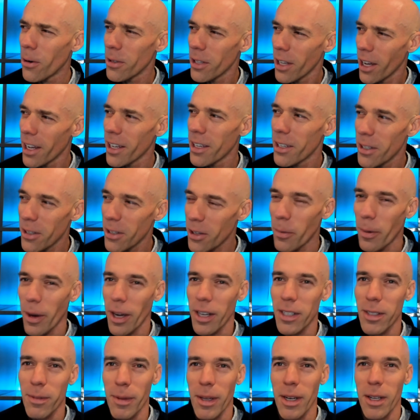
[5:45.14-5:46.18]
oh yeah i could go
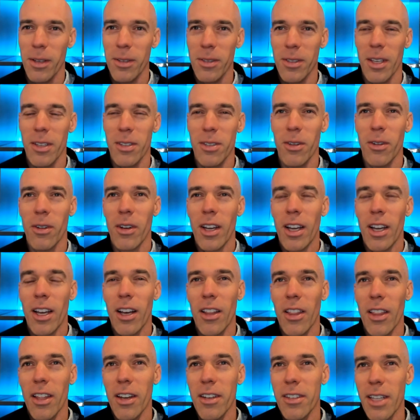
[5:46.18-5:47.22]
back to medical sales so
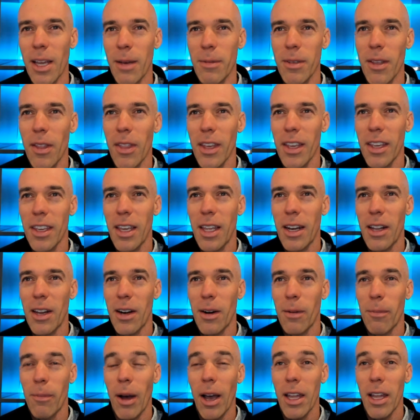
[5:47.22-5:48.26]
a lot of times i think in,
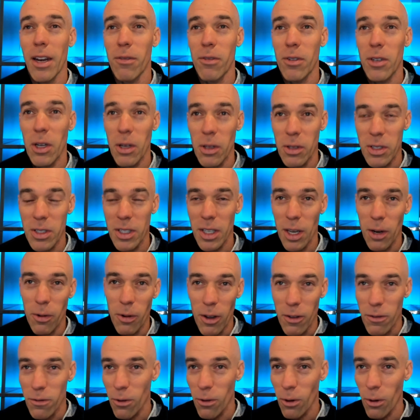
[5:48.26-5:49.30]
in, our mind if we don't see a
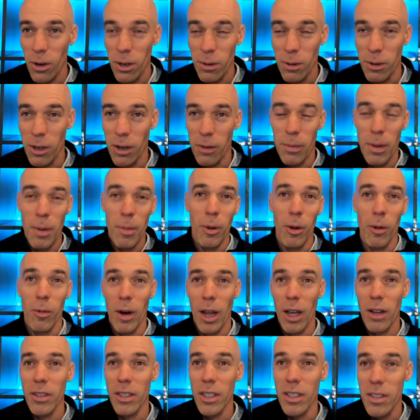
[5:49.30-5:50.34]
way forward we don't have people
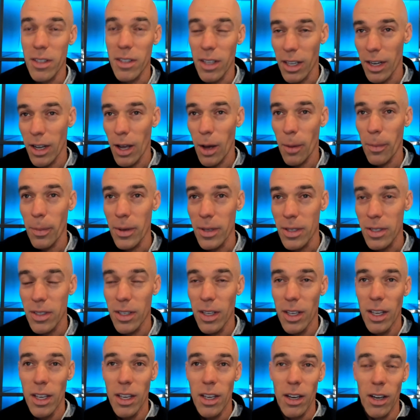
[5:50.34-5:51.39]
around us that can help
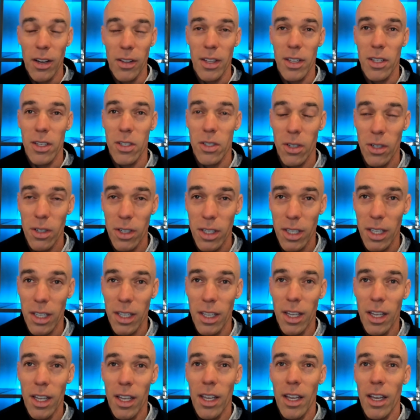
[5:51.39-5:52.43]
us on that
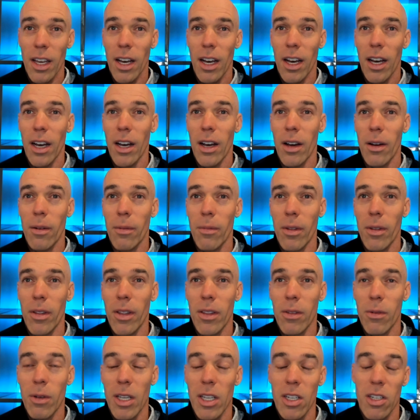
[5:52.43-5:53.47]
journey um,
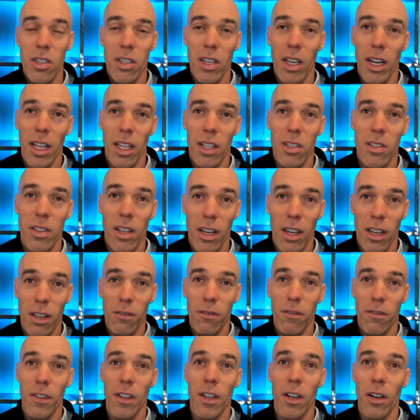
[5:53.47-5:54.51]
we can just kind of get stuck
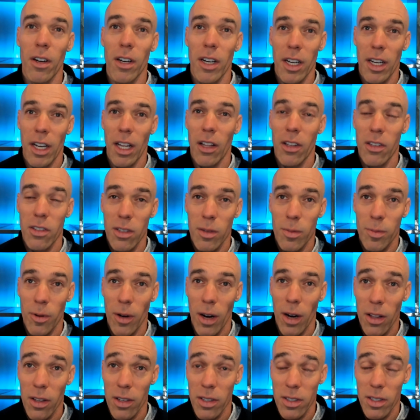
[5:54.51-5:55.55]
in fear and analysis
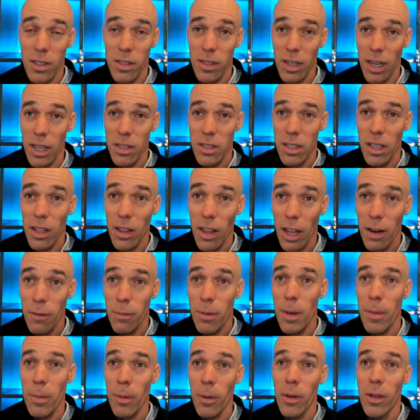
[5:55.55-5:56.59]
paralysis and i see a lot
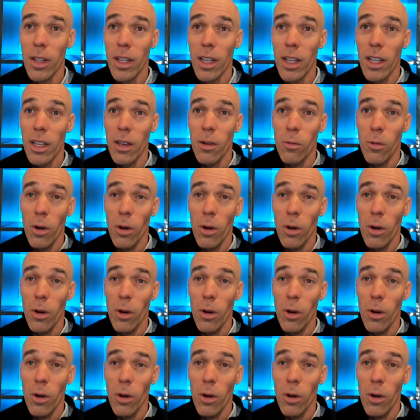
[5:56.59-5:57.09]
of people